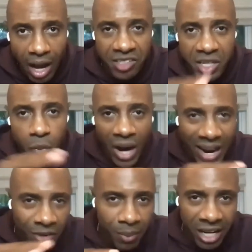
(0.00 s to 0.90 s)
I see where
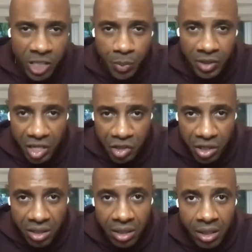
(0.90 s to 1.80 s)
everybody is
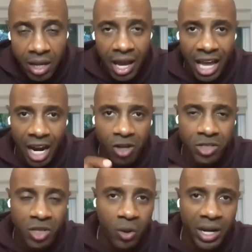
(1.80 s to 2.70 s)
positioned. And
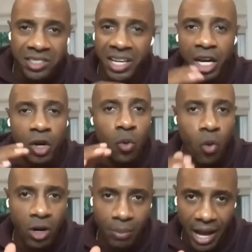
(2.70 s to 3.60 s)
also, it's like a
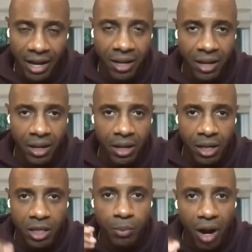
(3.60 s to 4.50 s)
quarterback.
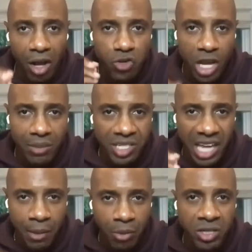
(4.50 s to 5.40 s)
LeBron James is
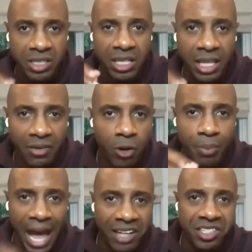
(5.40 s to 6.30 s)
able to deliver
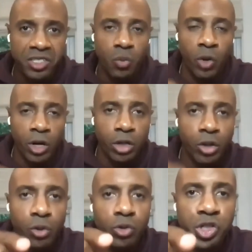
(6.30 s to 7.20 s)
passes where
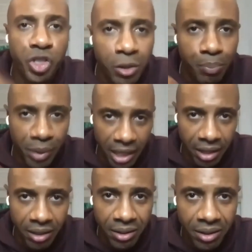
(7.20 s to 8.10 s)
you should be,
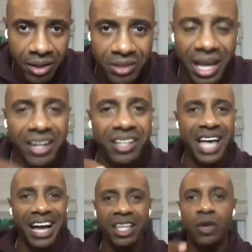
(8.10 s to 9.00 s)
not
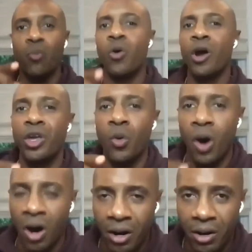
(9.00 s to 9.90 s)
exactly where you
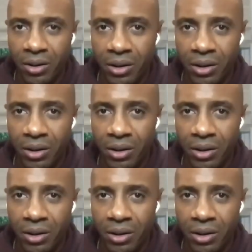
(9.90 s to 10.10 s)
are.